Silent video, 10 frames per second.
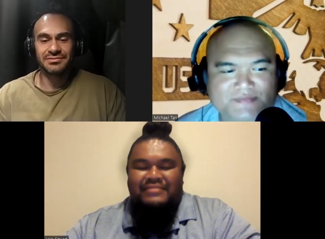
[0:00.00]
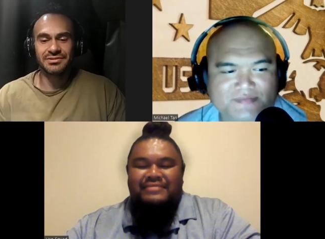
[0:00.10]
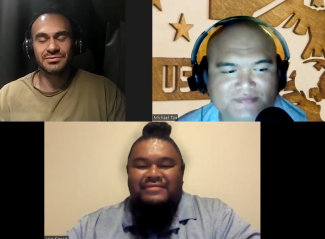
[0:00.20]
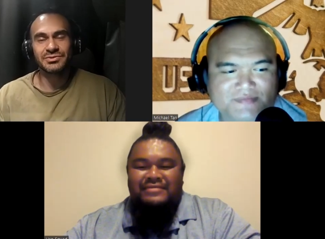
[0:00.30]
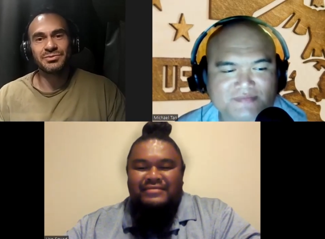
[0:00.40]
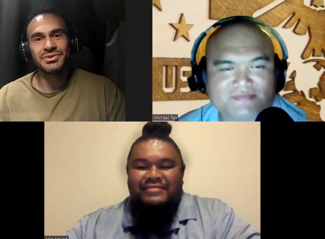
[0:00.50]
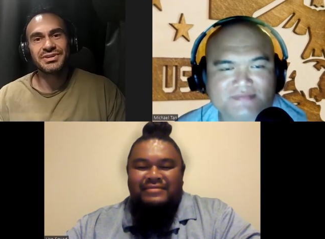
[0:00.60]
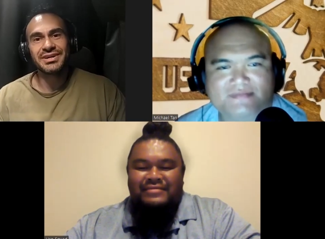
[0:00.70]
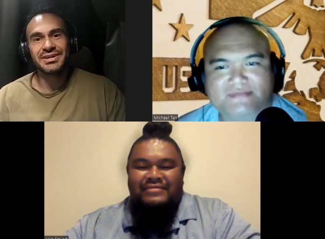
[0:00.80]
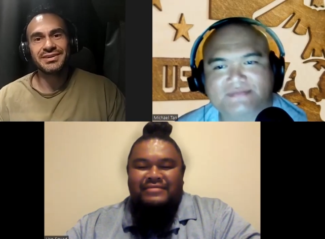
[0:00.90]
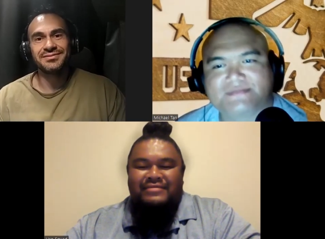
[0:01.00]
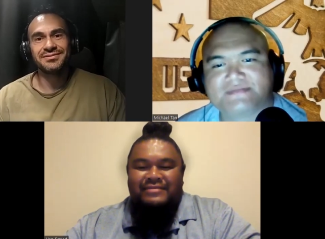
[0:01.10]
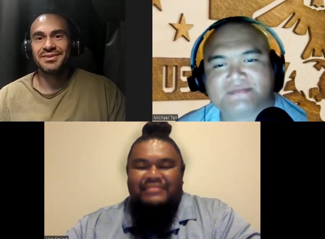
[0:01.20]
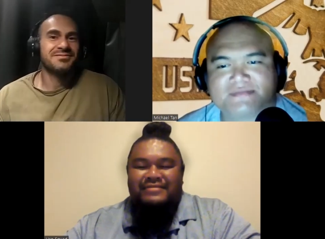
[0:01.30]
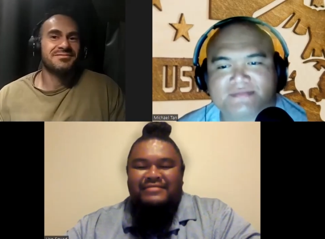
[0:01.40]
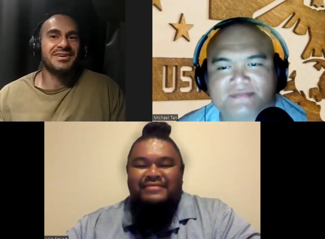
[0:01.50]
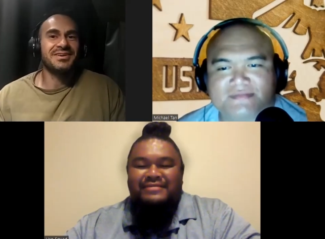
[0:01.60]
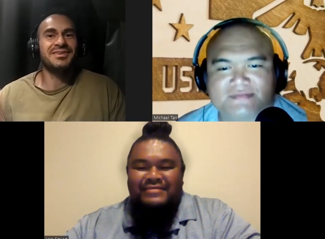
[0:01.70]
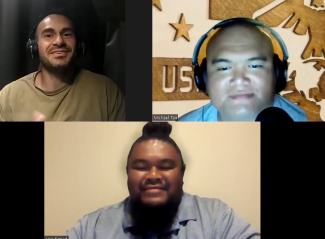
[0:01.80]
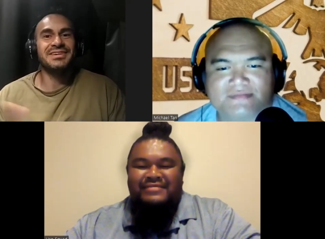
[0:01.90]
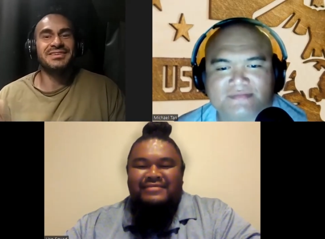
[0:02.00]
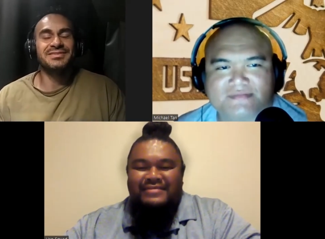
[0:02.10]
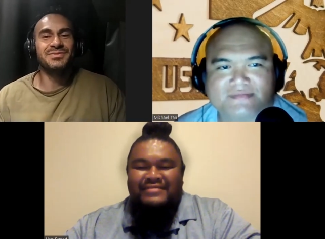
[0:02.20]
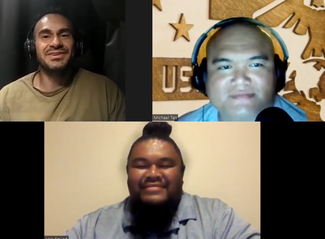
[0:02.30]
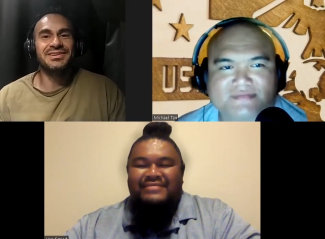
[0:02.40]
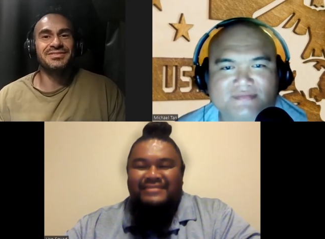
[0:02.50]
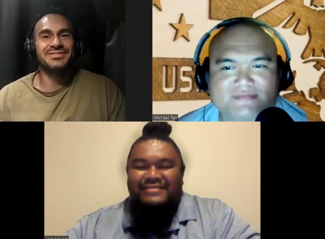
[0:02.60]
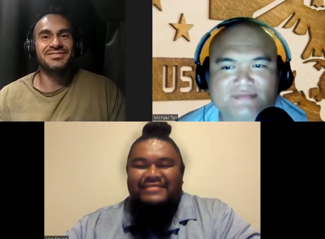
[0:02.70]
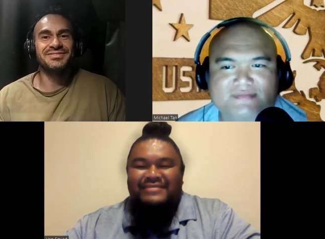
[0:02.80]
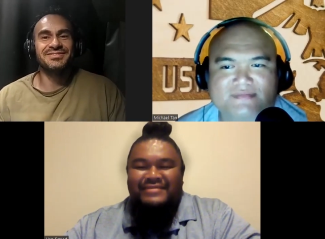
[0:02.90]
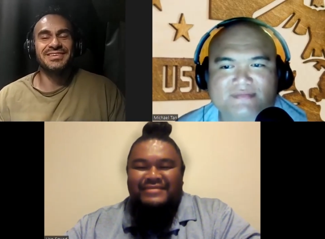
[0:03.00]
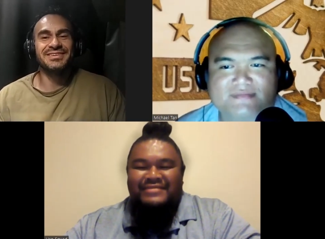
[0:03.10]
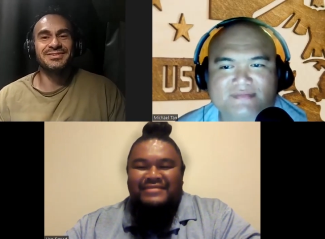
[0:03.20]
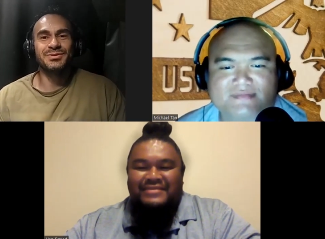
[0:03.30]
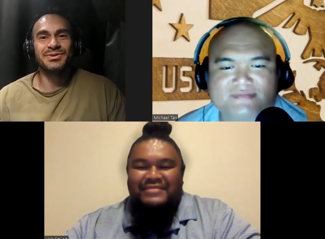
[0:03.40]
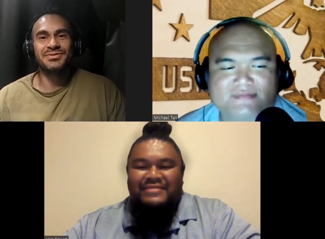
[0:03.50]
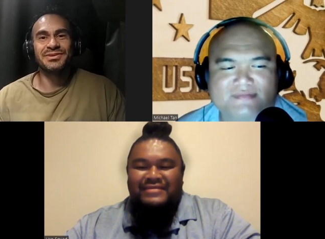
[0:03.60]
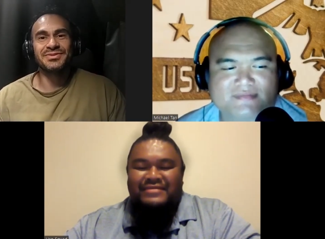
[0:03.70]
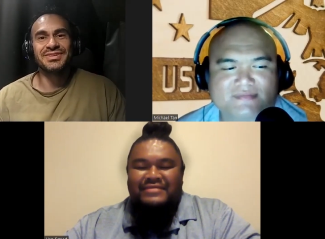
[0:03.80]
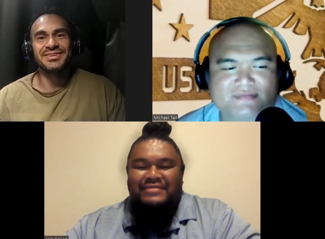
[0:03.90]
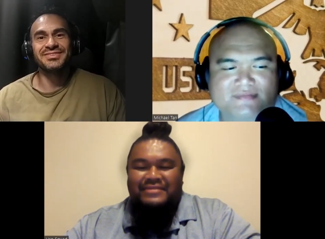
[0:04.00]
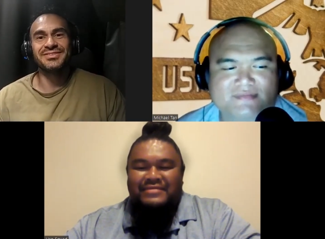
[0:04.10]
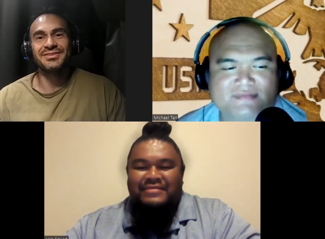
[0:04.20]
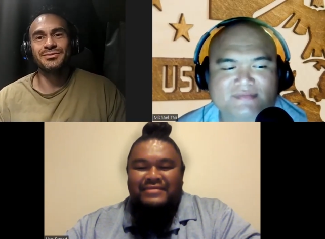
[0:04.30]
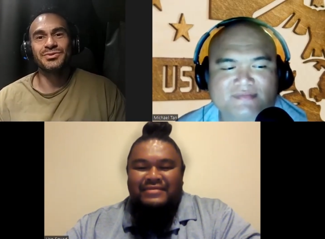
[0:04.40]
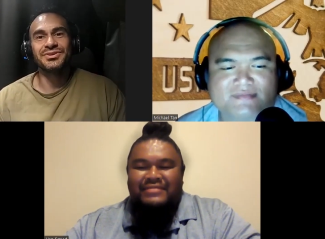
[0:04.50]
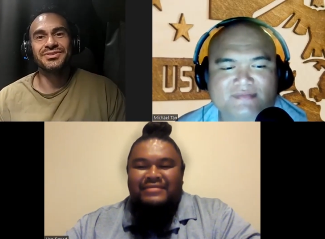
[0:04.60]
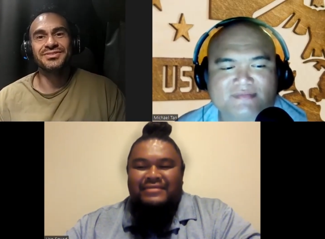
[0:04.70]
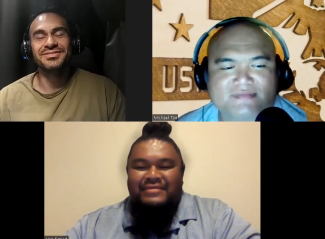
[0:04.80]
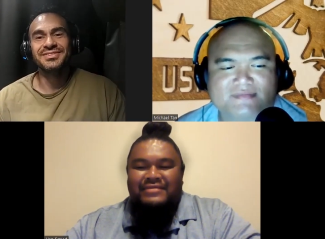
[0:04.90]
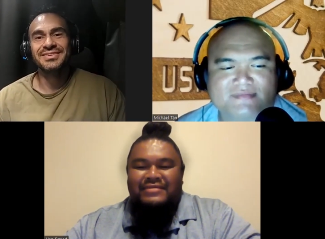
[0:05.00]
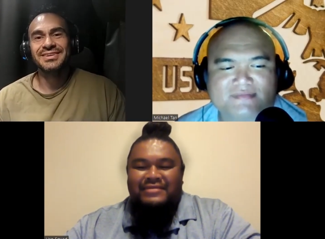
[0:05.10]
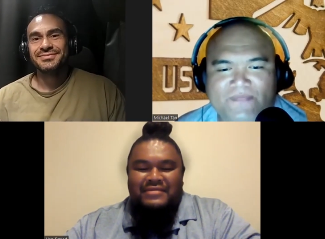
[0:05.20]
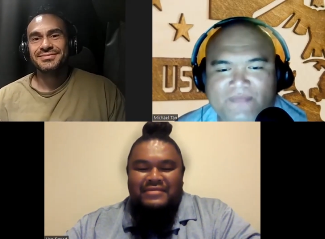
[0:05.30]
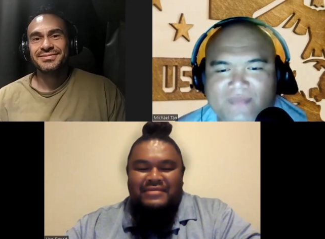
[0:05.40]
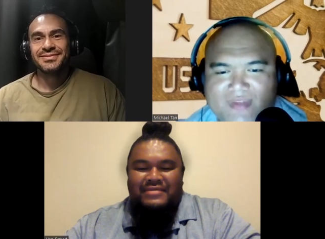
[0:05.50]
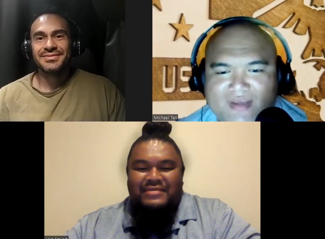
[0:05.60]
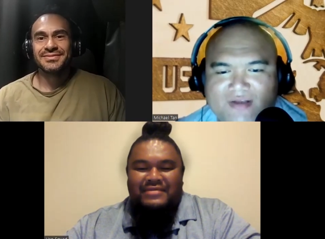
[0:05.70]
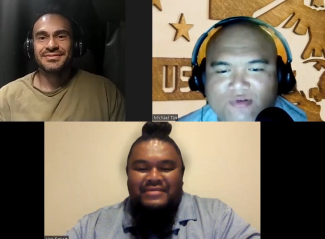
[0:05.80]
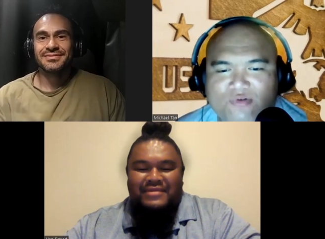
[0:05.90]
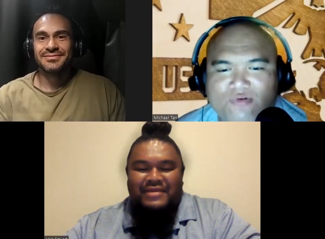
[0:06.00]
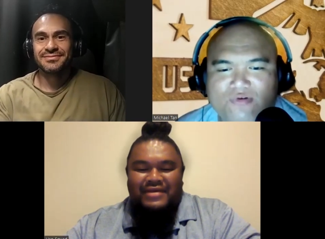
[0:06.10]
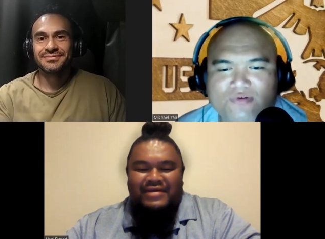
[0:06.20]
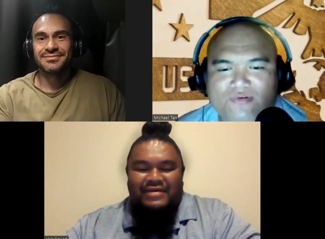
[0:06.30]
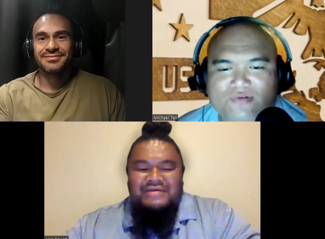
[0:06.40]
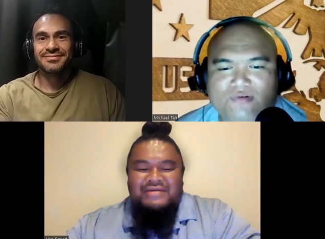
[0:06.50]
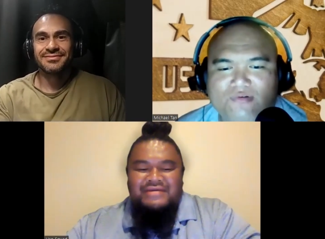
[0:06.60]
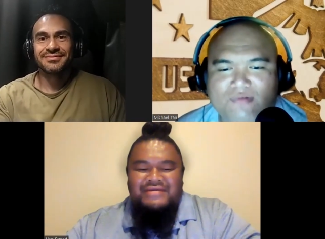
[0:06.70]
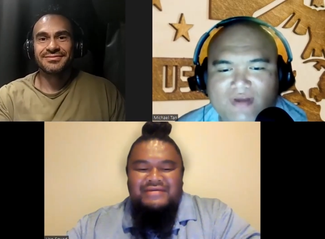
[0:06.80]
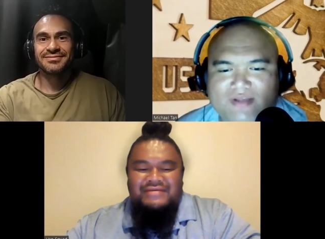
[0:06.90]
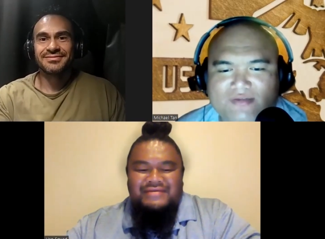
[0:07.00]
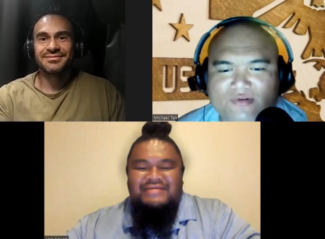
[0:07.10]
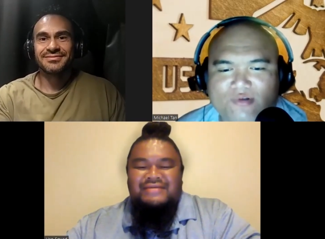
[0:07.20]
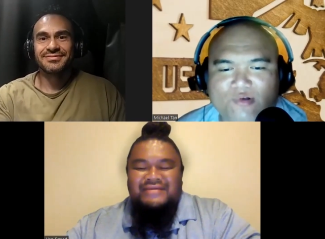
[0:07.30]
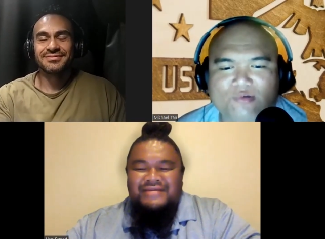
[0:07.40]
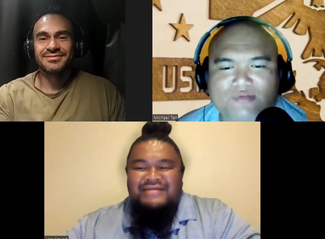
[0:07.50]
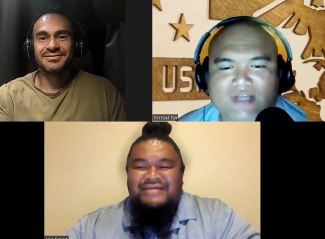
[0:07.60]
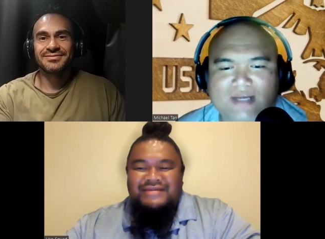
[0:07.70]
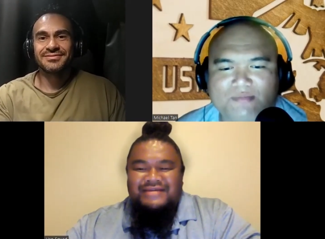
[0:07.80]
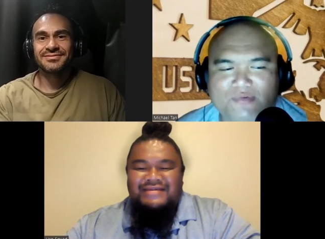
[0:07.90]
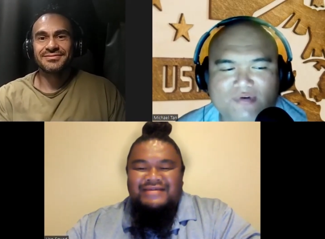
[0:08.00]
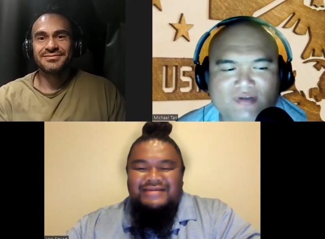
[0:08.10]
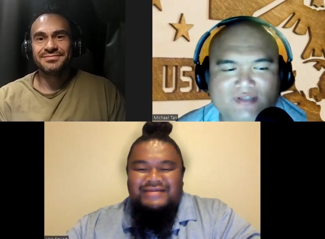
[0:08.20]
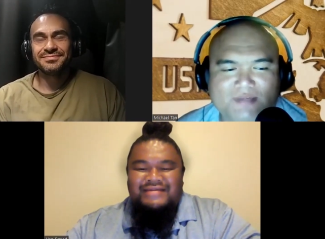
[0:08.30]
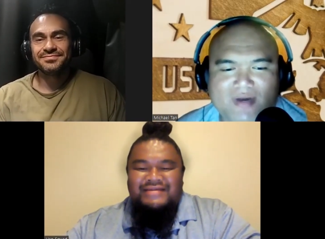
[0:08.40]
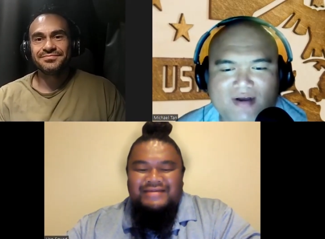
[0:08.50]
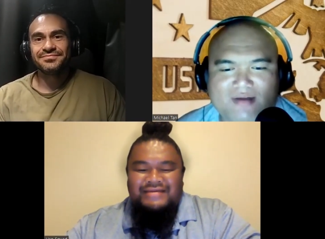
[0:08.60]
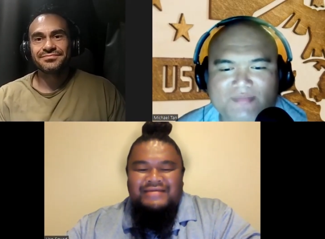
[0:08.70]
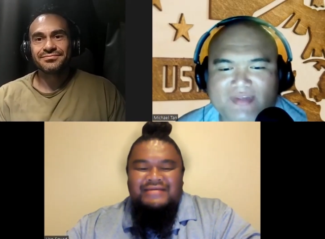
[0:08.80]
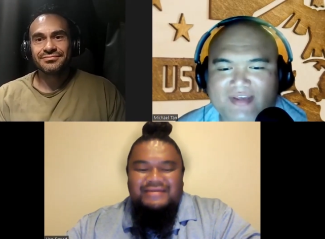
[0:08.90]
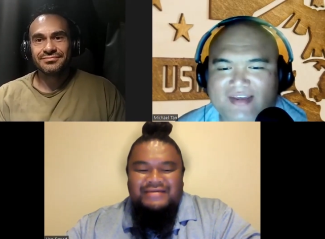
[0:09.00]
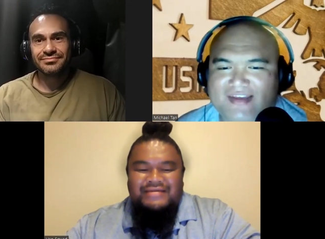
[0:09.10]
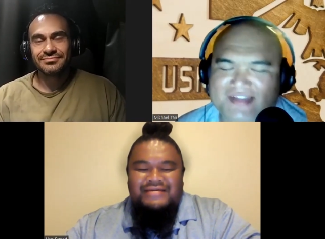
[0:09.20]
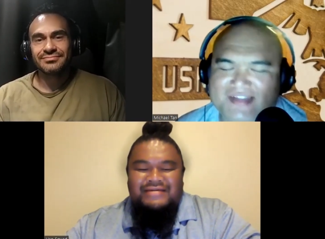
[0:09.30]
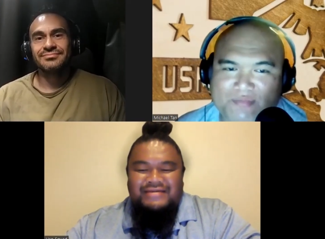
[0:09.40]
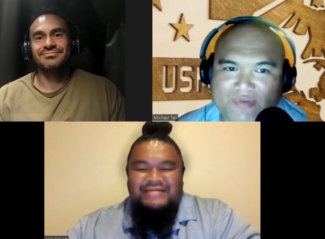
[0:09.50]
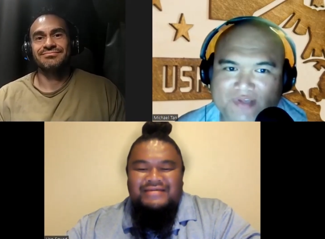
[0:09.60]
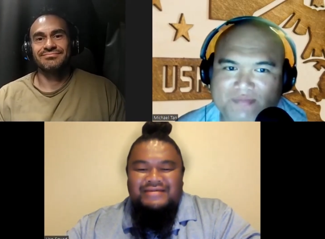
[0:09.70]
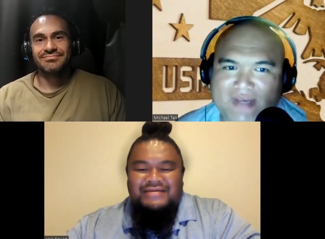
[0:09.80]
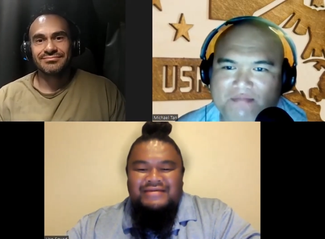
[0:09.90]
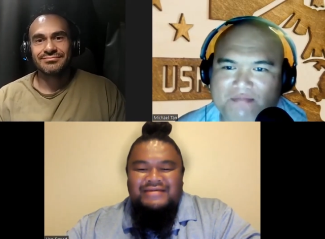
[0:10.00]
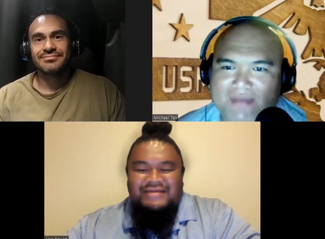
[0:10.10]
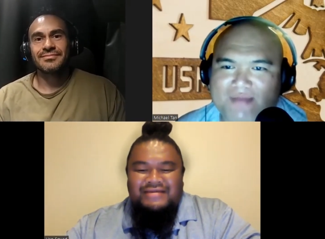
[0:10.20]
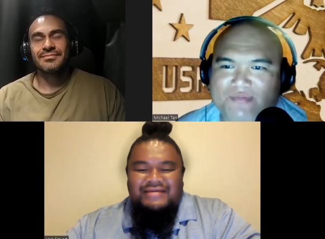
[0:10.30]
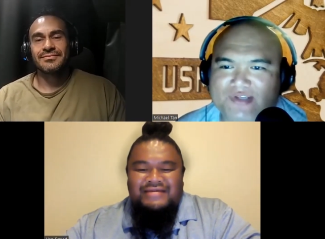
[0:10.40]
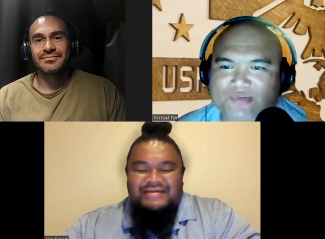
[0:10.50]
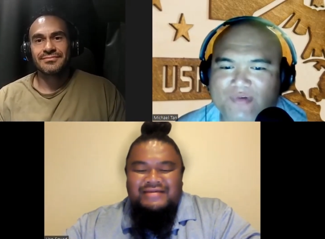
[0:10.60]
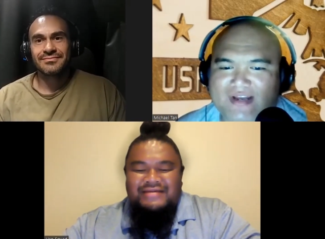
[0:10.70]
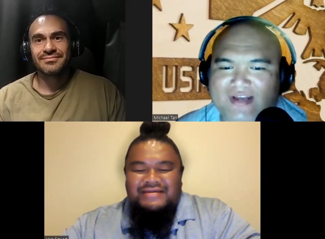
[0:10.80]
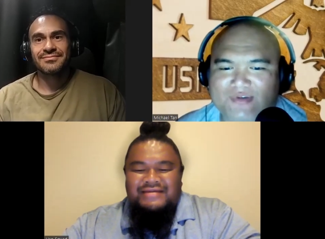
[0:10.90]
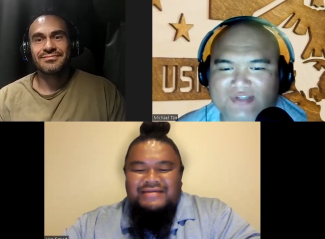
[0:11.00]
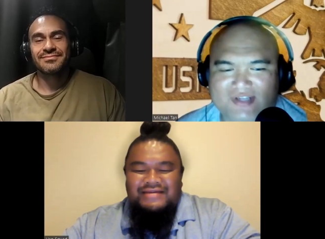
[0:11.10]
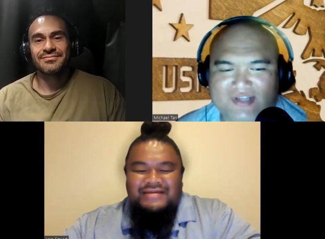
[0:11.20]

Speaker 1: dump some milk on it. I don't know, like to me, that was that was one of my favorite things in the world.
Speaker 2: Yeah, cocoa, cocoa rice or cocoa Samoa is a bomb. That brings back memories when I was